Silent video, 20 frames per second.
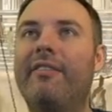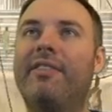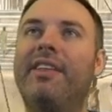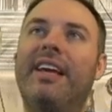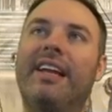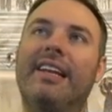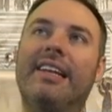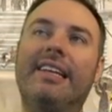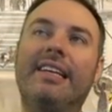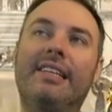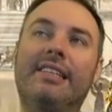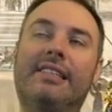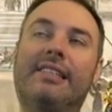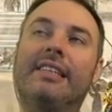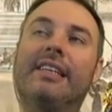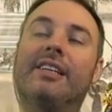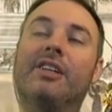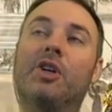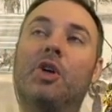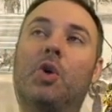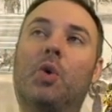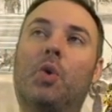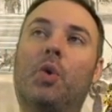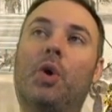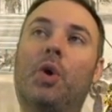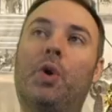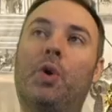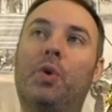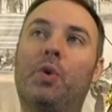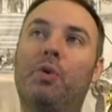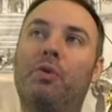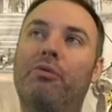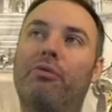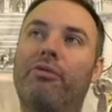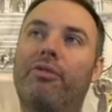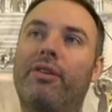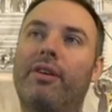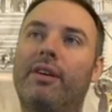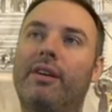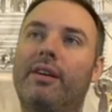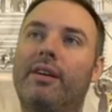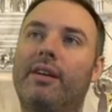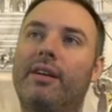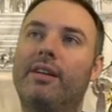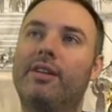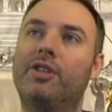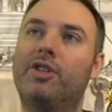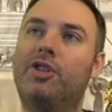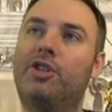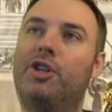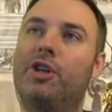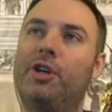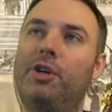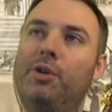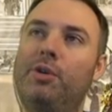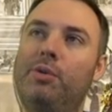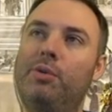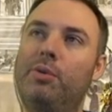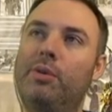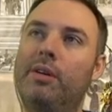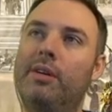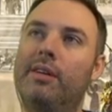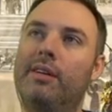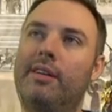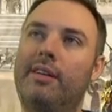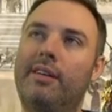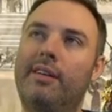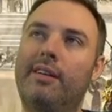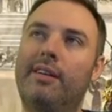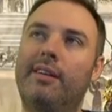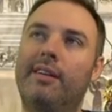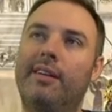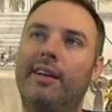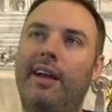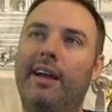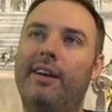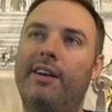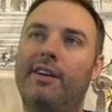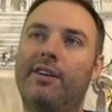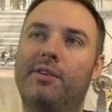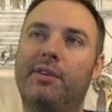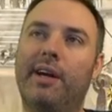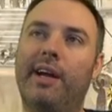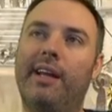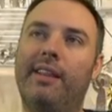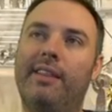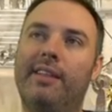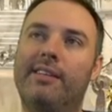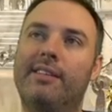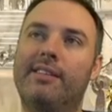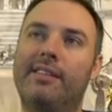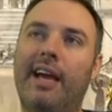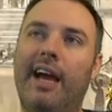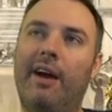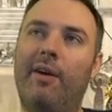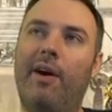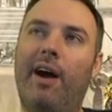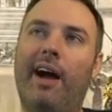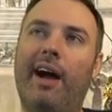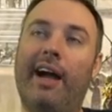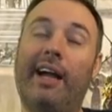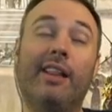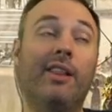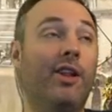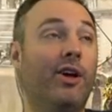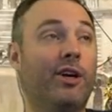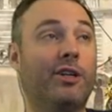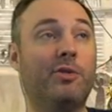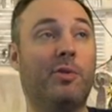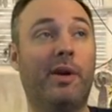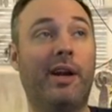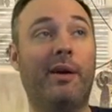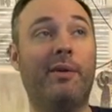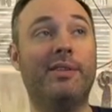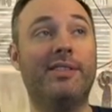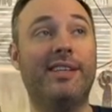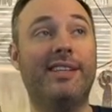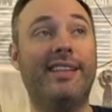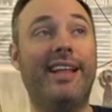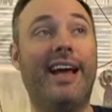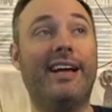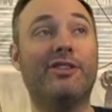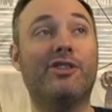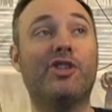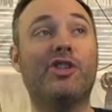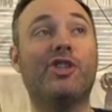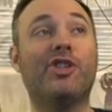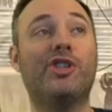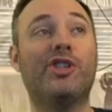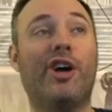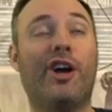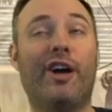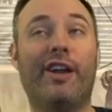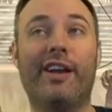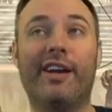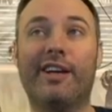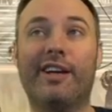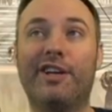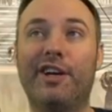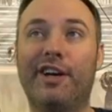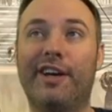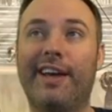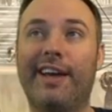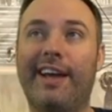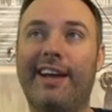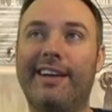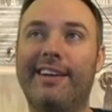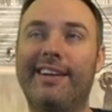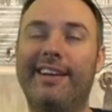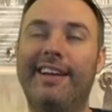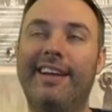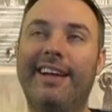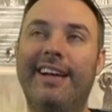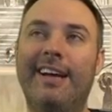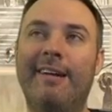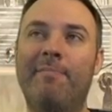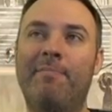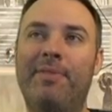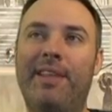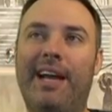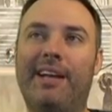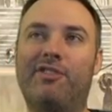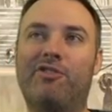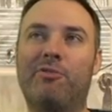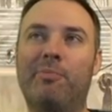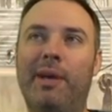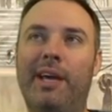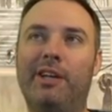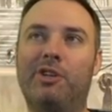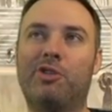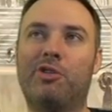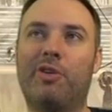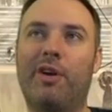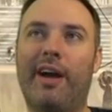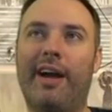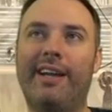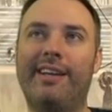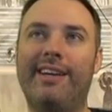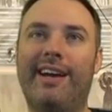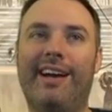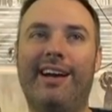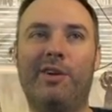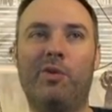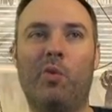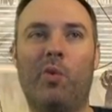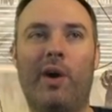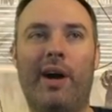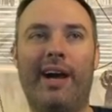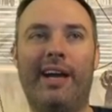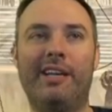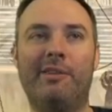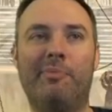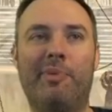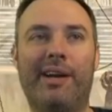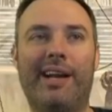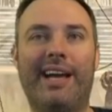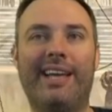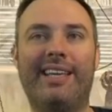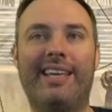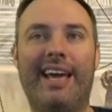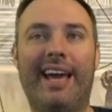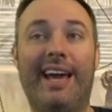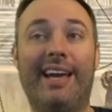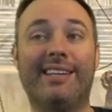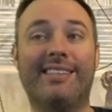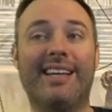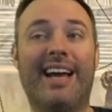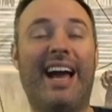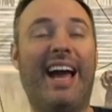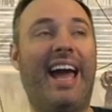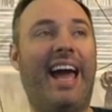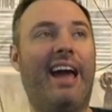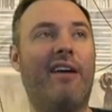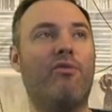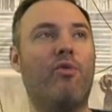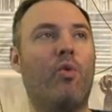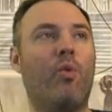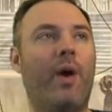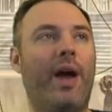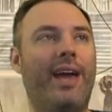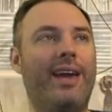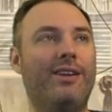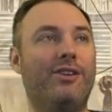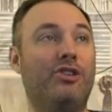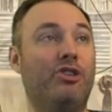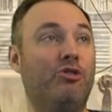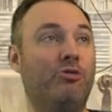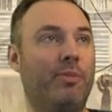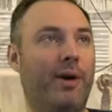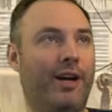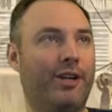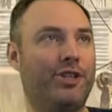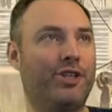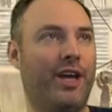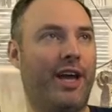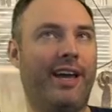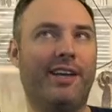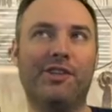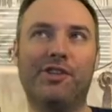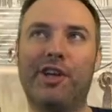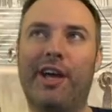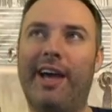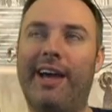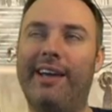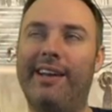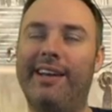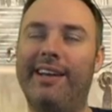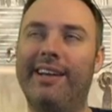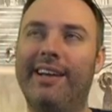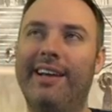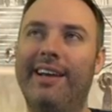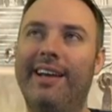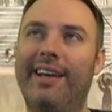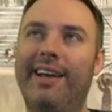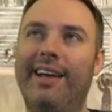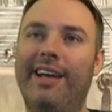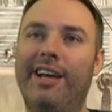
of the Elysian Grove. Two and a green. This is how I looked when I was in that sauna cooking. That's me trying to unwind, but I can't. I have way too much anxiety.